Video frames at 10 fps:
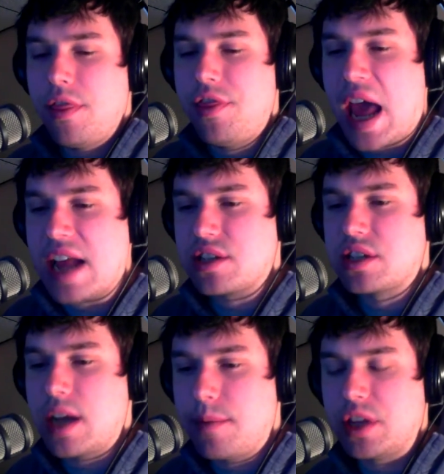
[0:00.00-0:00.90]
that
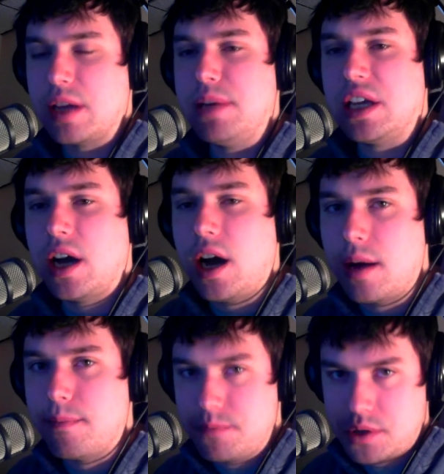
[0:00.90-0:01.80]
something
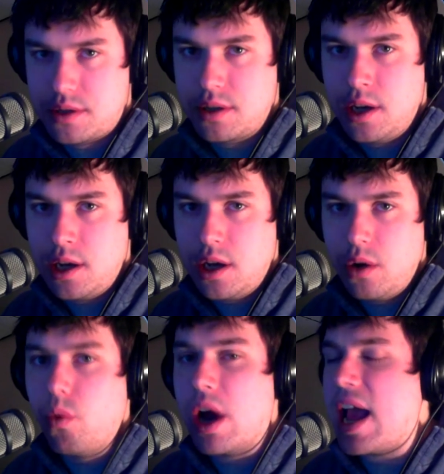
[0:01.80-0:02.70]
becomes
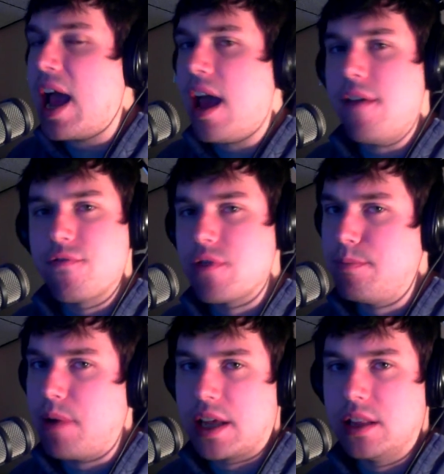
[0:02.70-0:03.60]
what
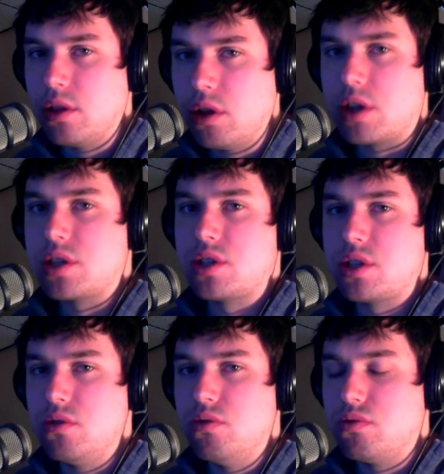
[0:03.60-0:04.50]
everybody looks
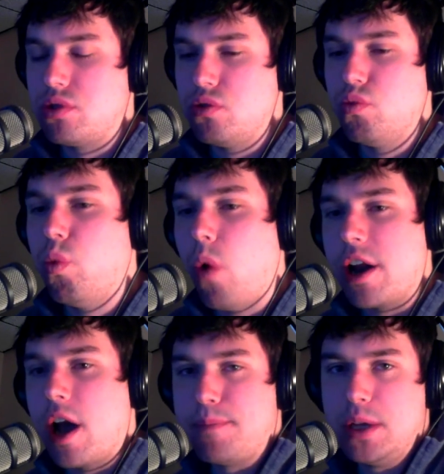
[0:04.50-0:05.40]
to to
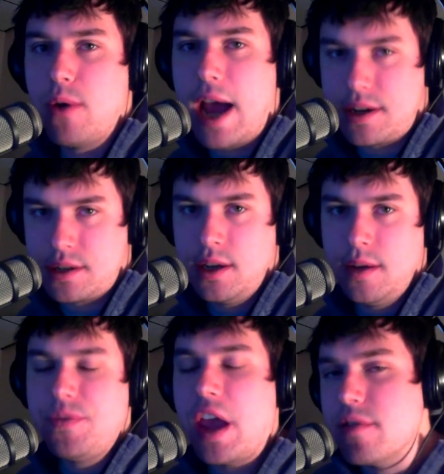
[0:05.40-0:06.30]
one up you at
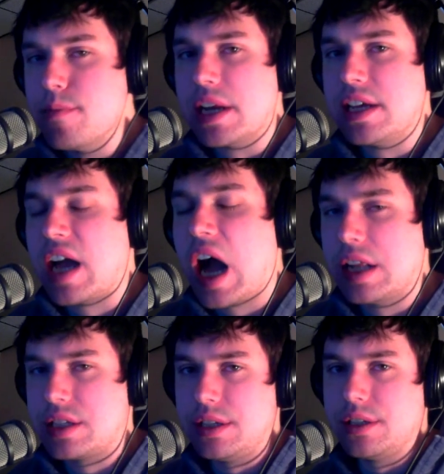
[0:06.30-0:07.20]
Everybody
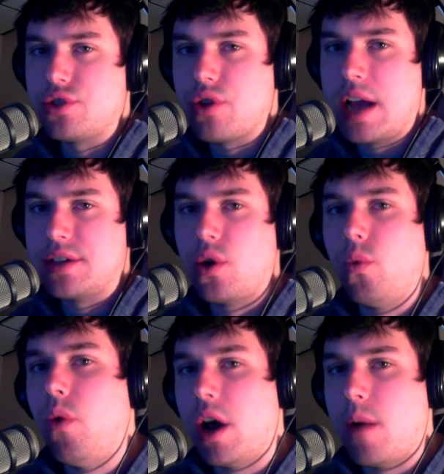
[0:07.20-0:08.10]
constantly tries to
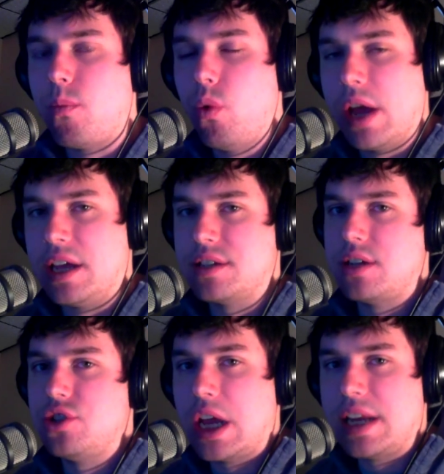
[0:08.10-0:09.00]
one up Wings
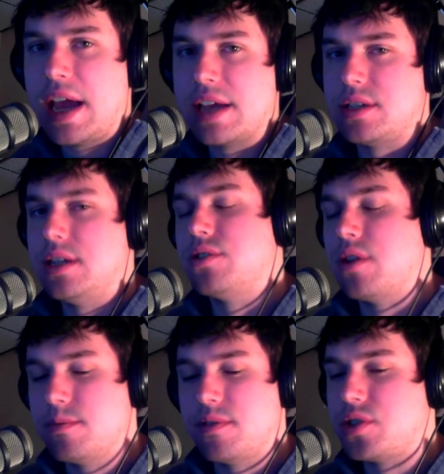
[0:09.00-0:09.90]
and Jay Nasty in
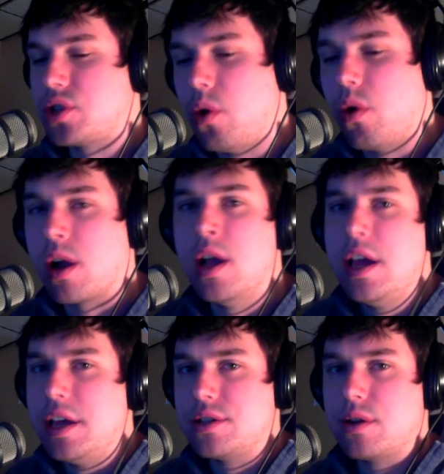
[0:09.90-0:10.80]
terms of score,
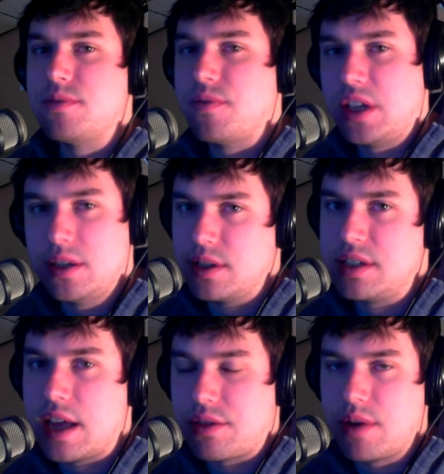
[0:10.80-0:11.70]
in terms of kill to
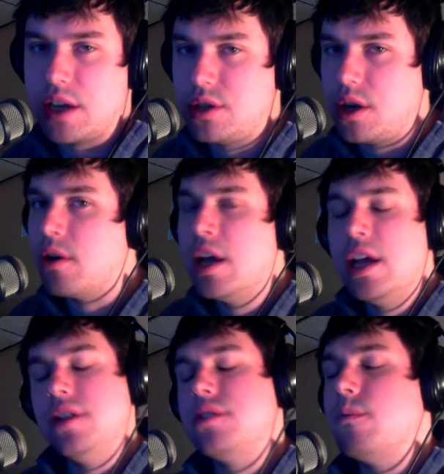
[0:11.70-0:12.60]
death ratio,
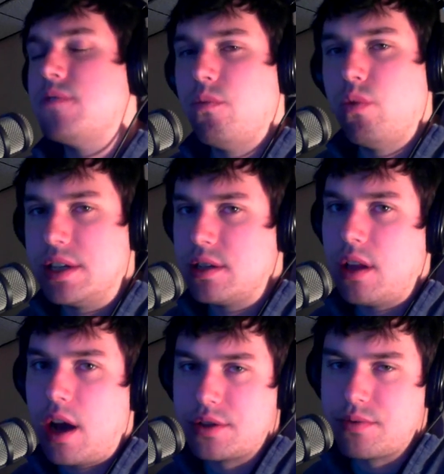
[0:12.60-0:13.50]
in terms of win to
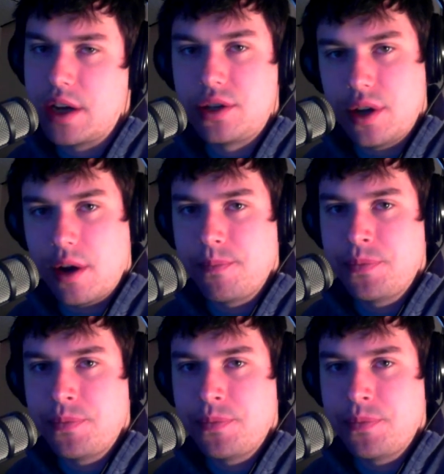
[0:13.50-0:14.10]
loss ratio.